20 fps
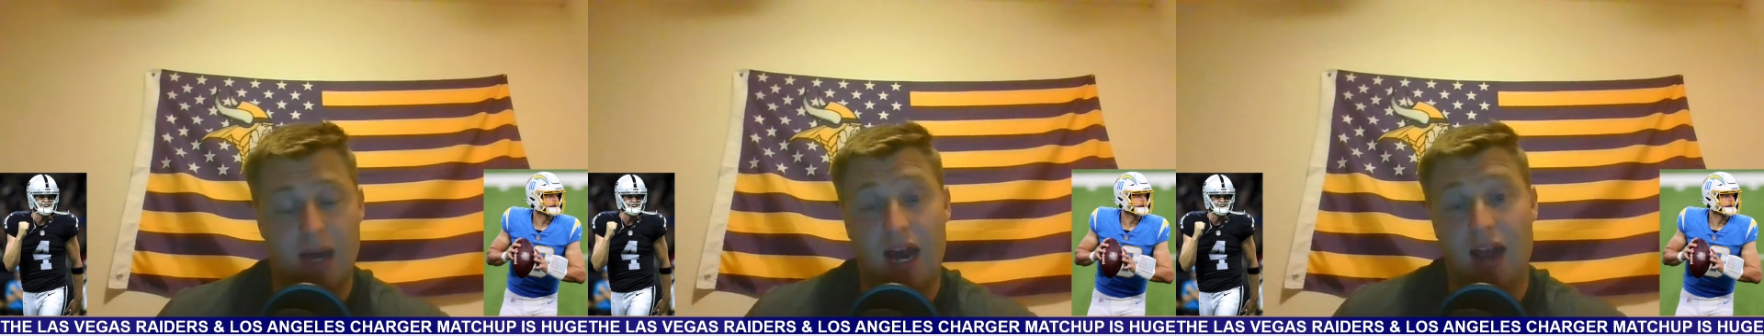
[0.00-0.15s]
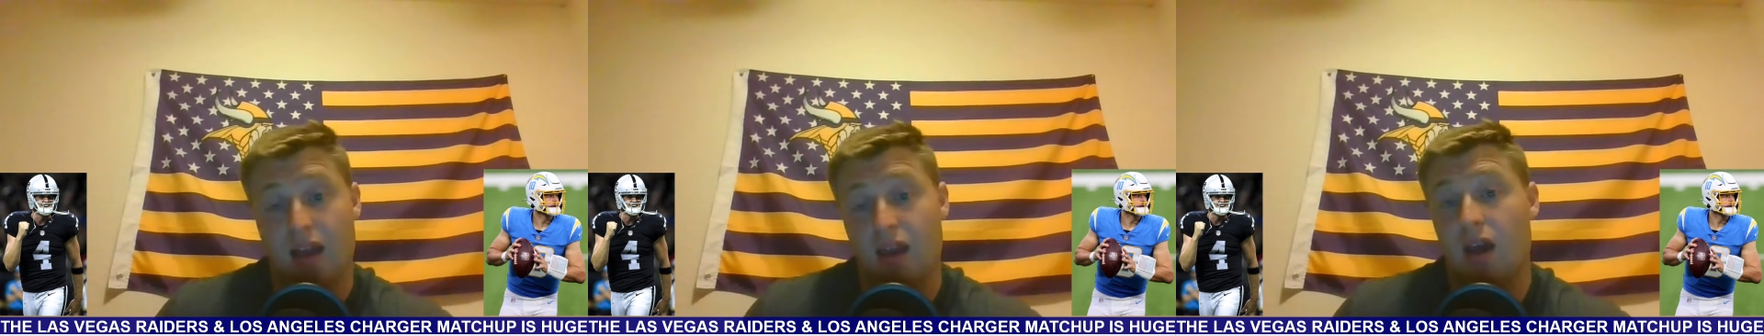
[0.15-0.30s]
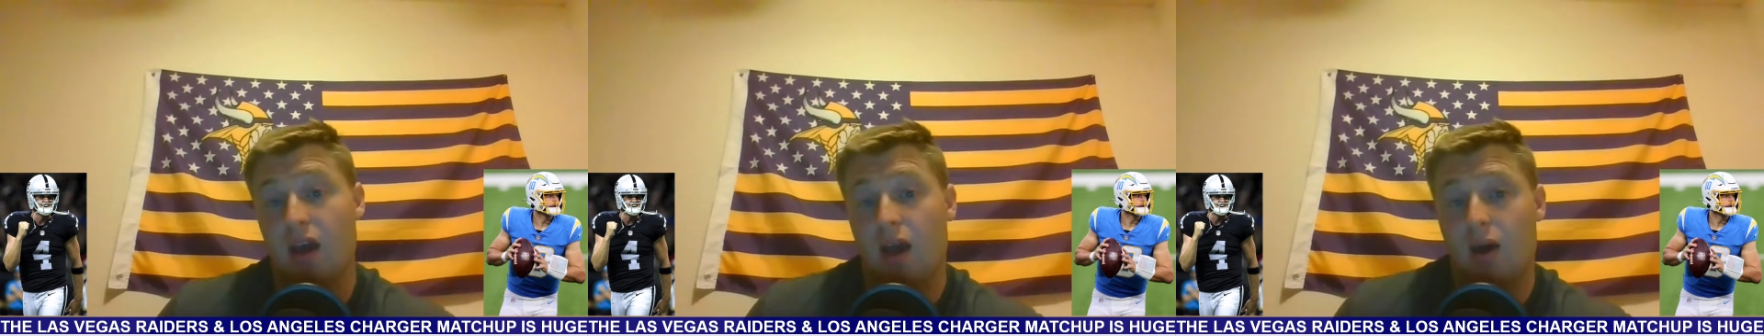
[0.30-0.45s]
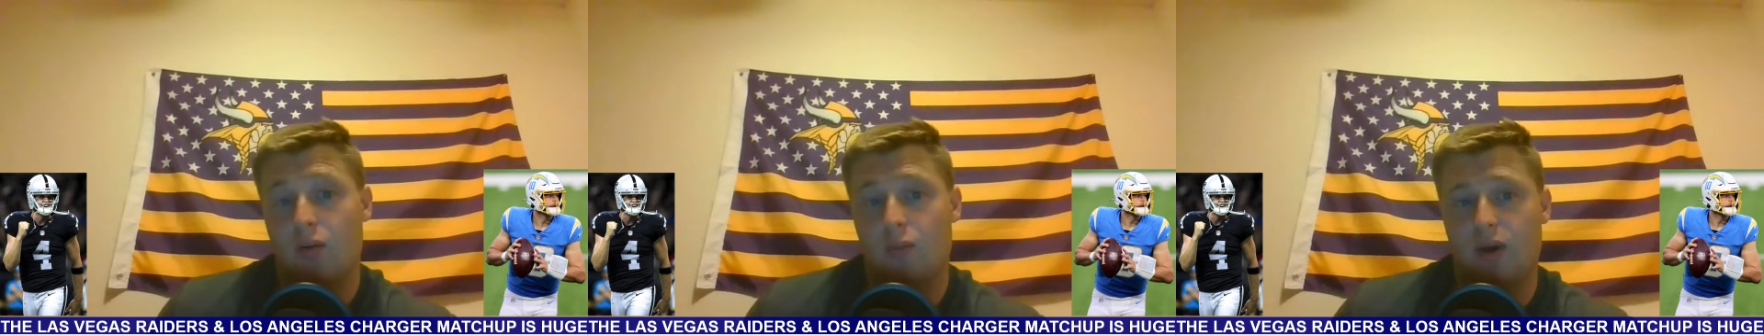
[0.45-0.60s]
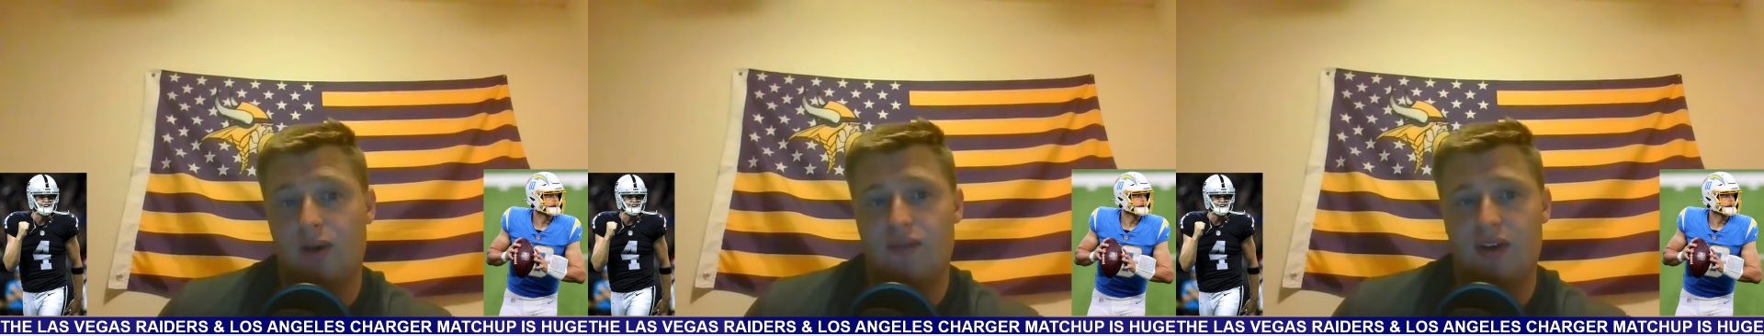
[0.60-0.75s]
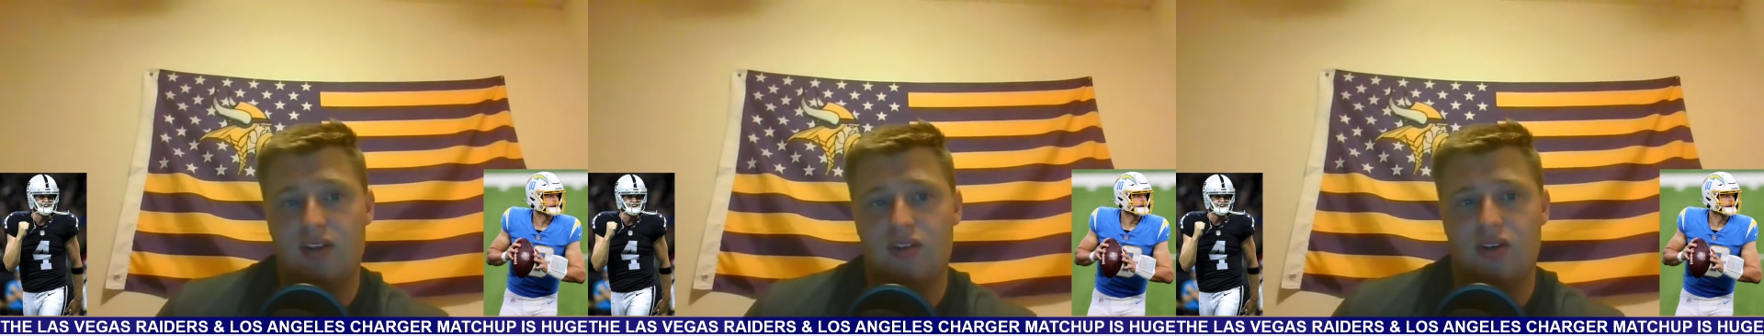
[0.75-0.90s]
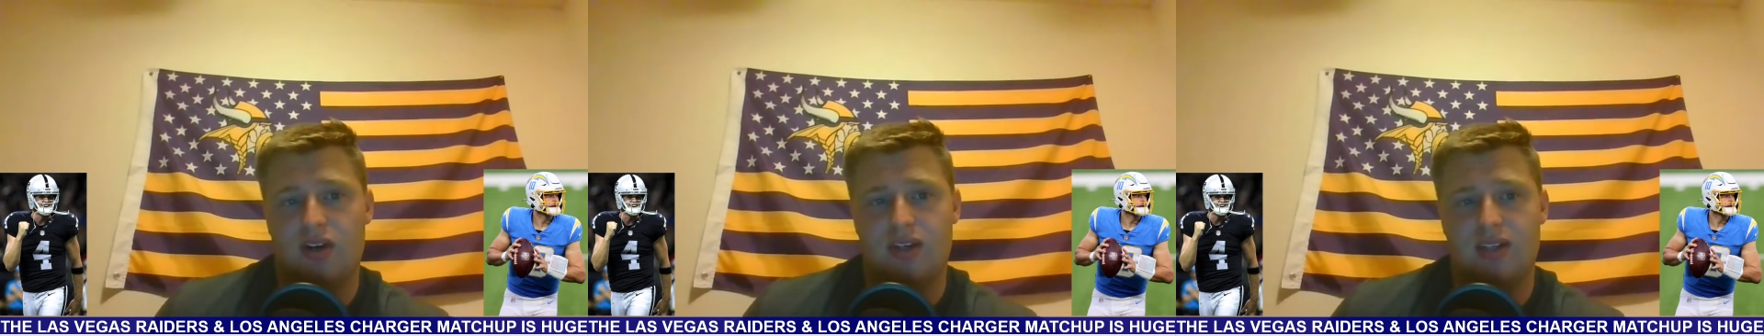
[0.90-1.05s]
I would
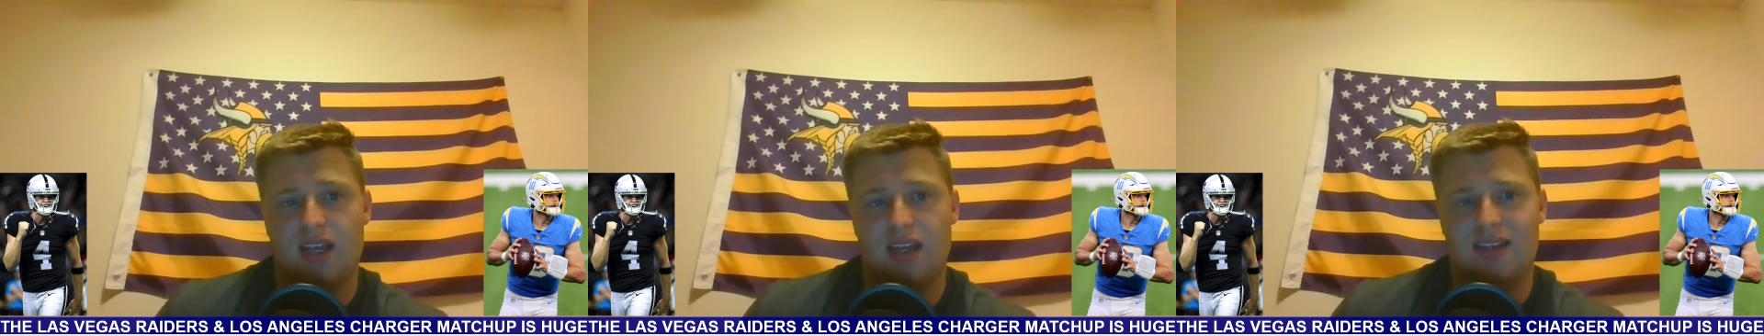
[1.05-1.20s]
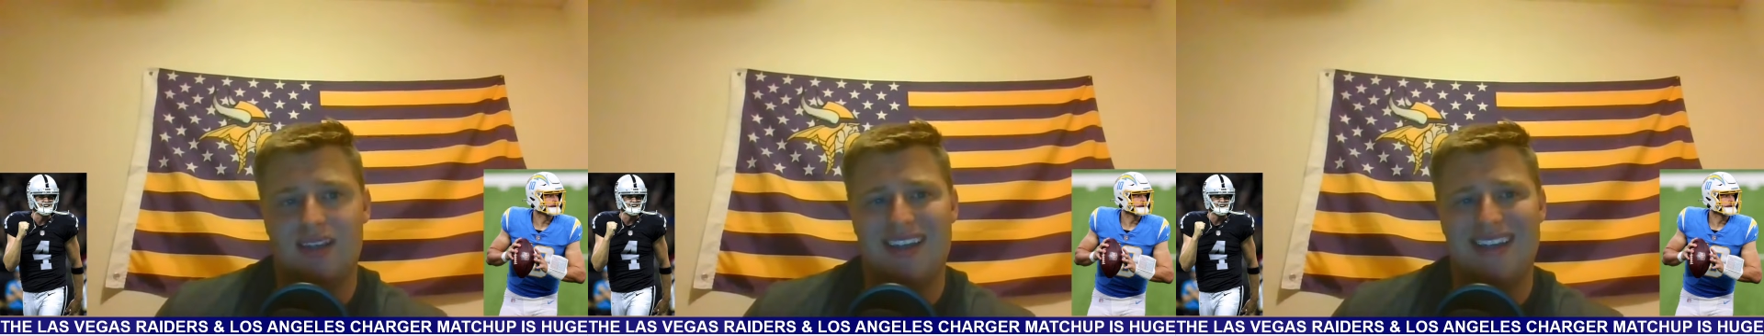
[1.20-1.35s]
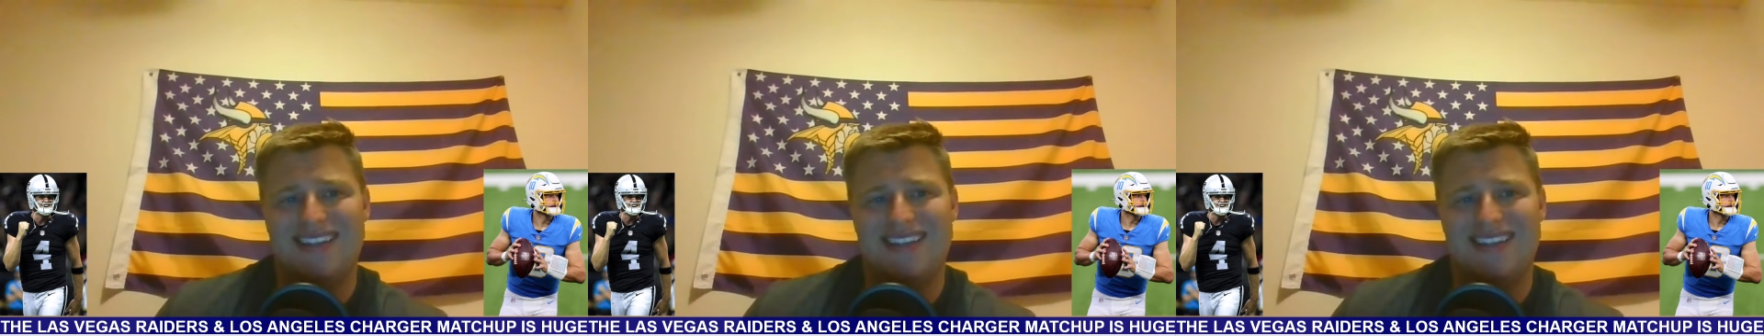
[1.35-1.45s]
venture to say it's,